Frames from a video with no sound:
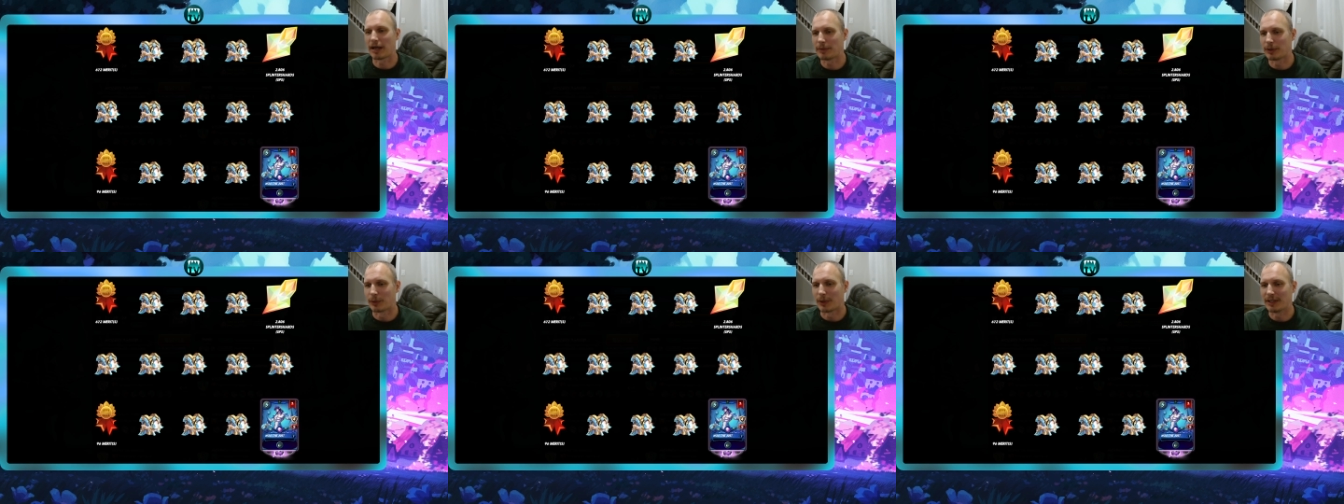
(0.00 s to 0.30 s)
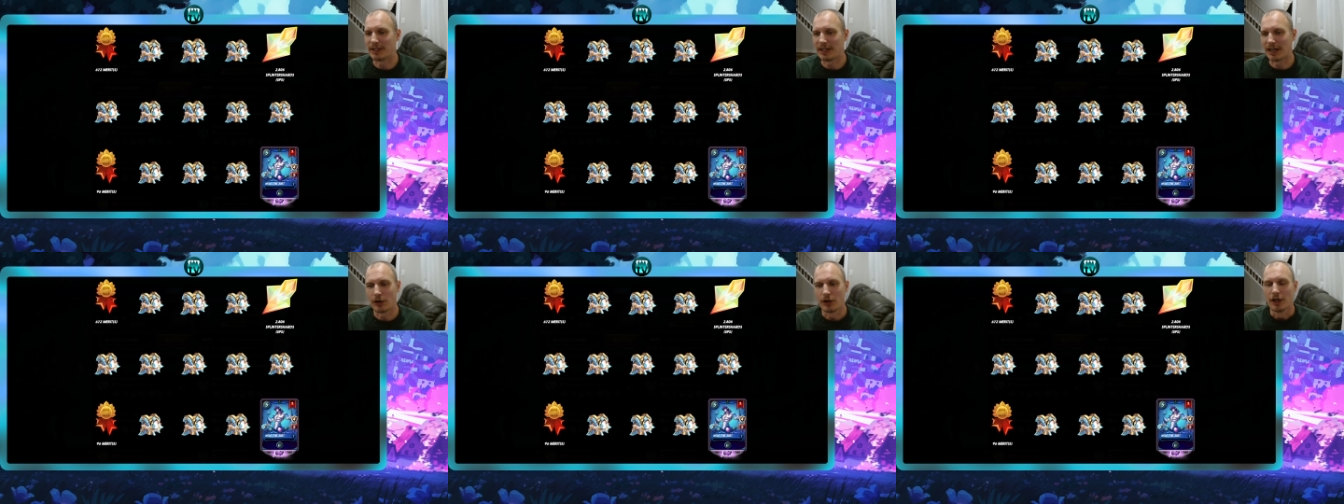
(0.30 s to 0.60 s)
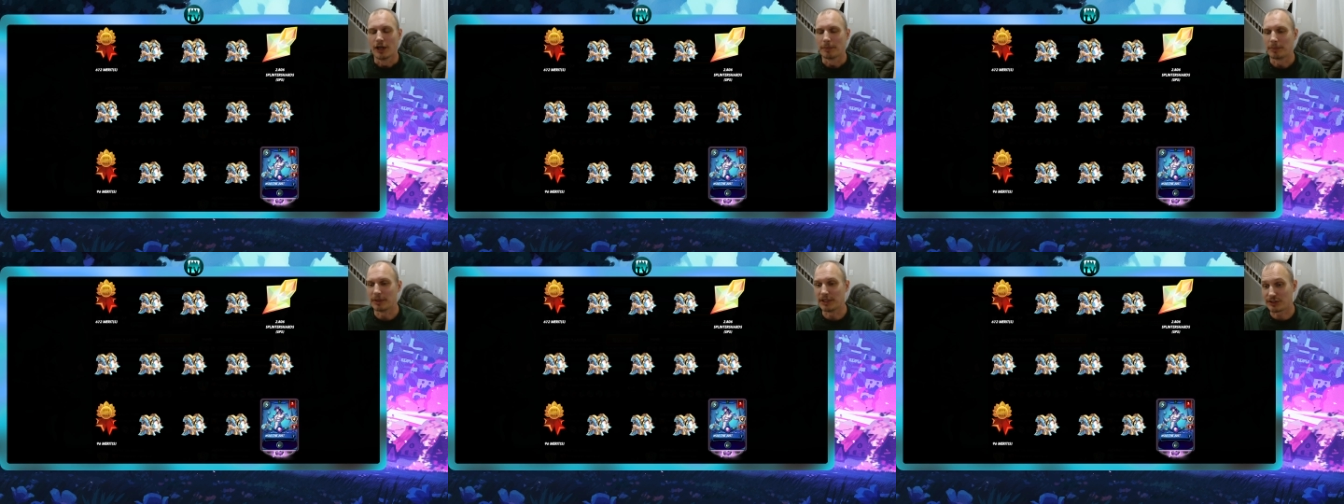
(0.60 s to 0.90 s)
me right now,
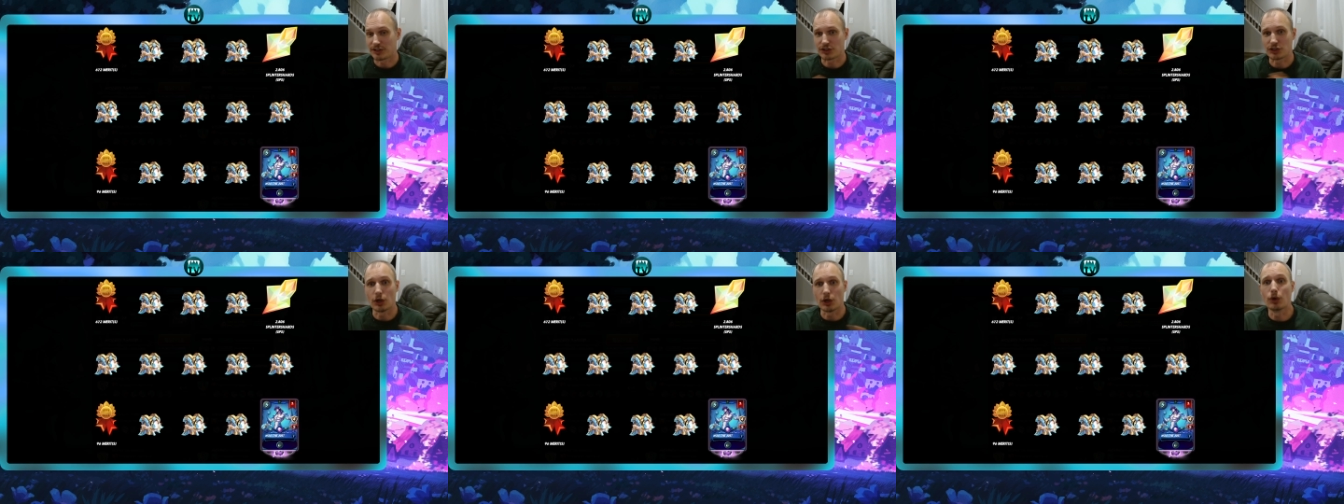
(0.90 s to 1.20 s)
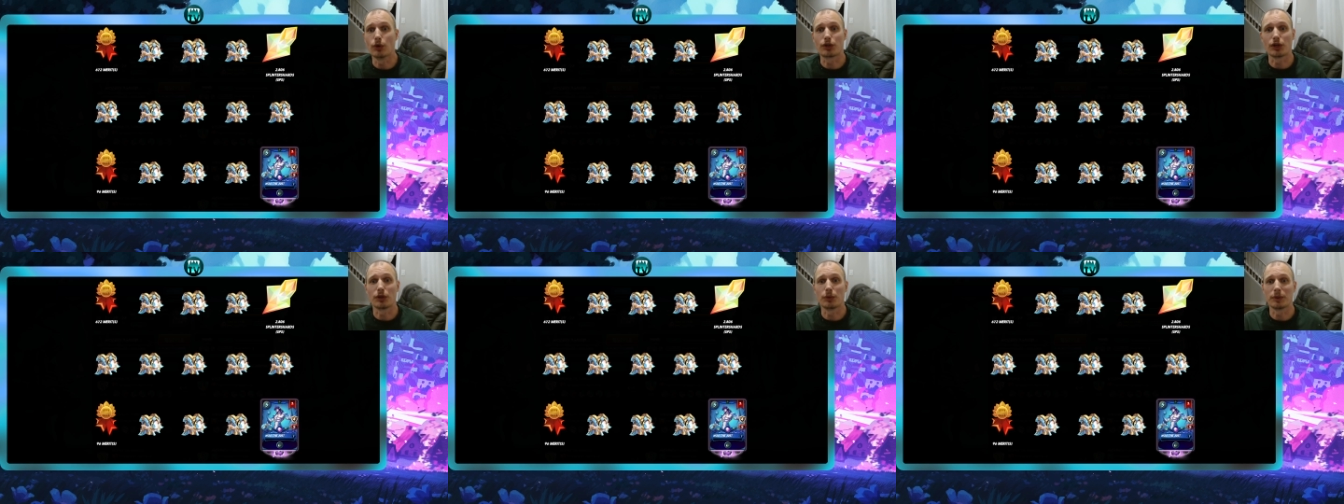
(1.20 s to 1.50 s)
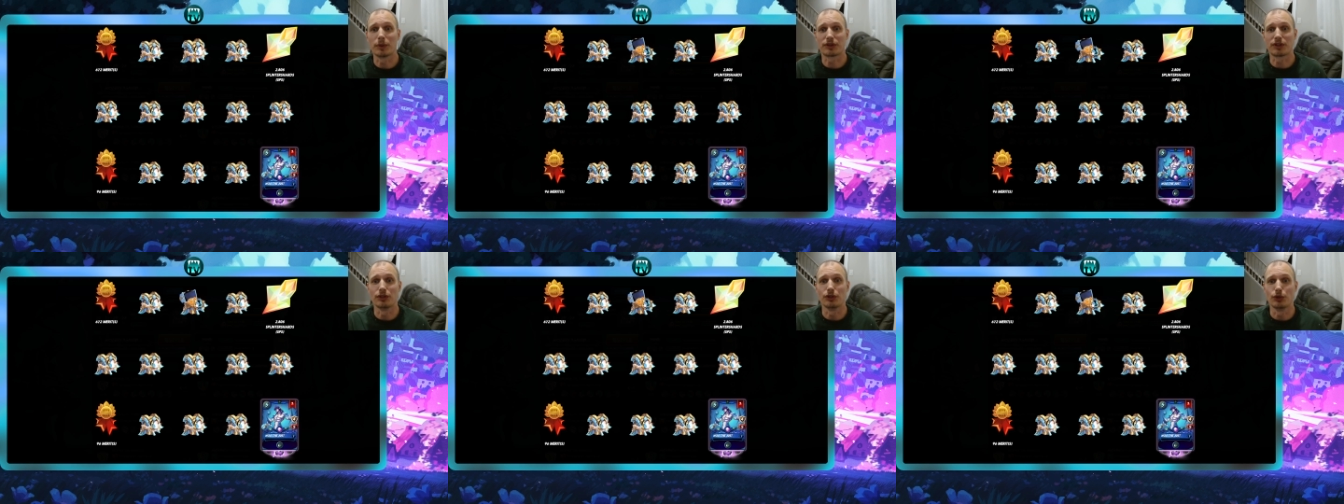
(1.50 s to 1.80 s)
but he's so good
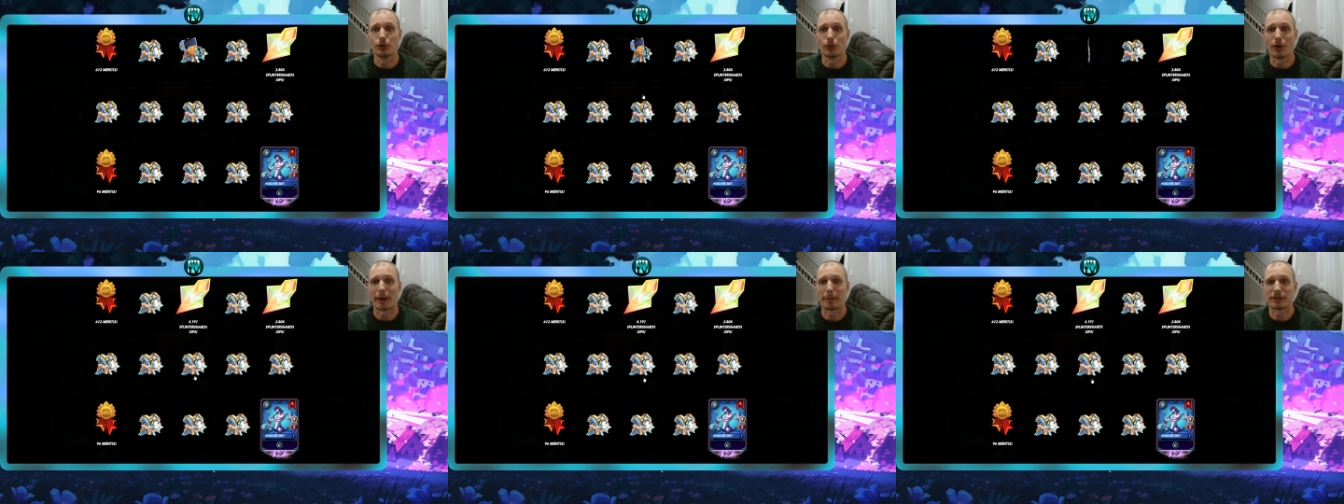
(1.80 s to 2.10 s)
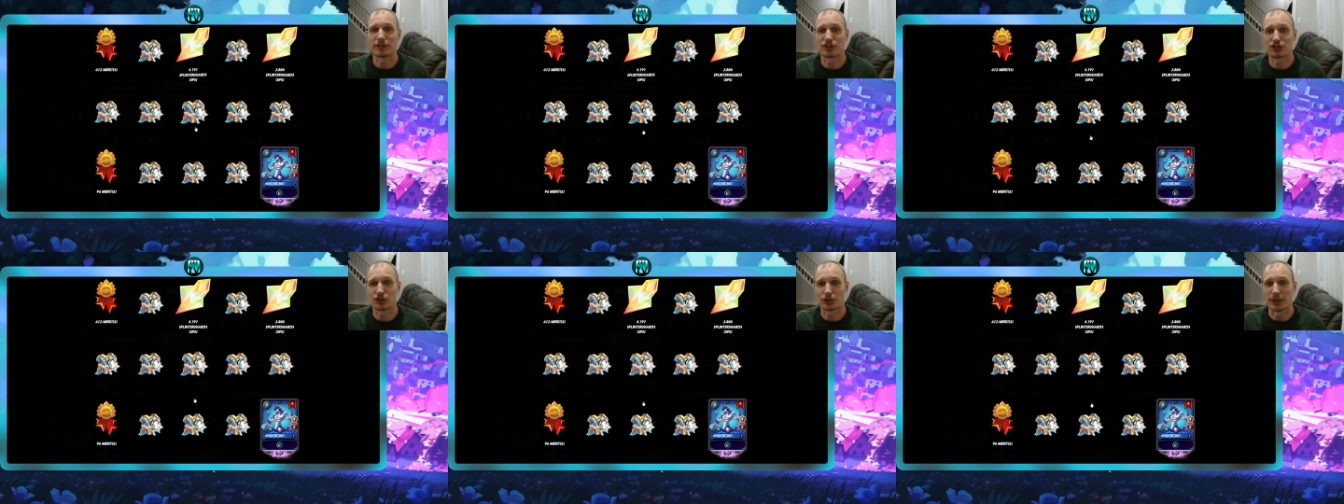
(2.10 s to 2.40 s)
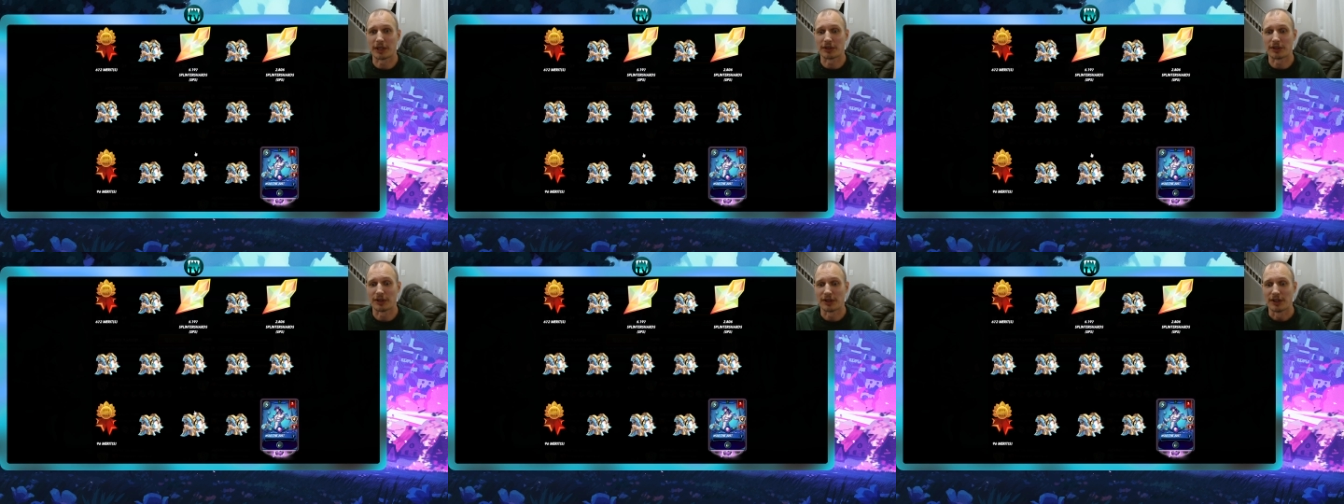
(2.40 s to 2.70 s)
with the new weapons
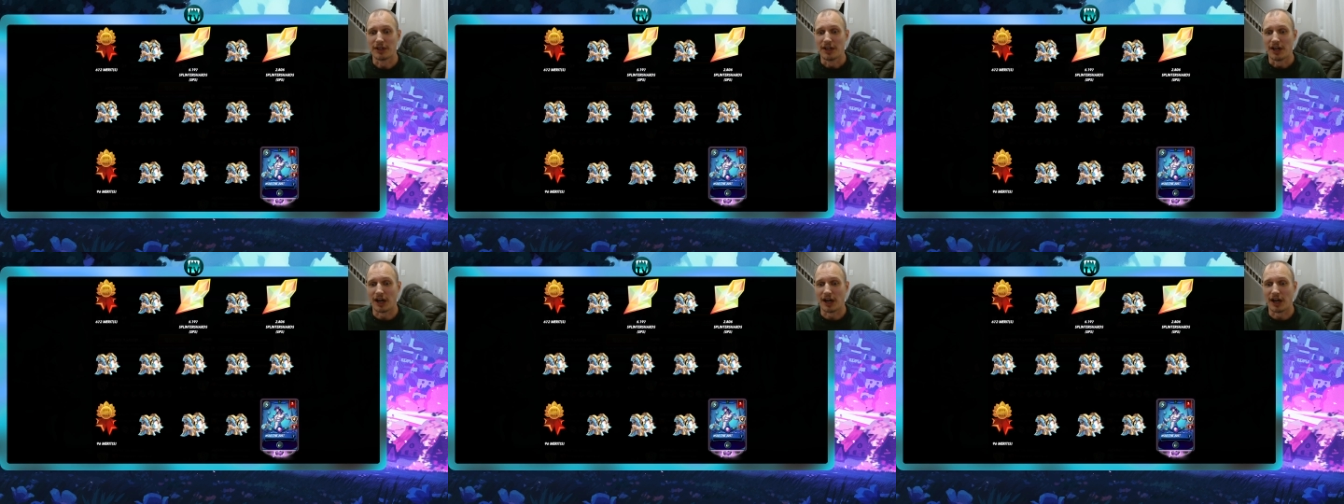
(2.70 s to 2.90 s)
trainer.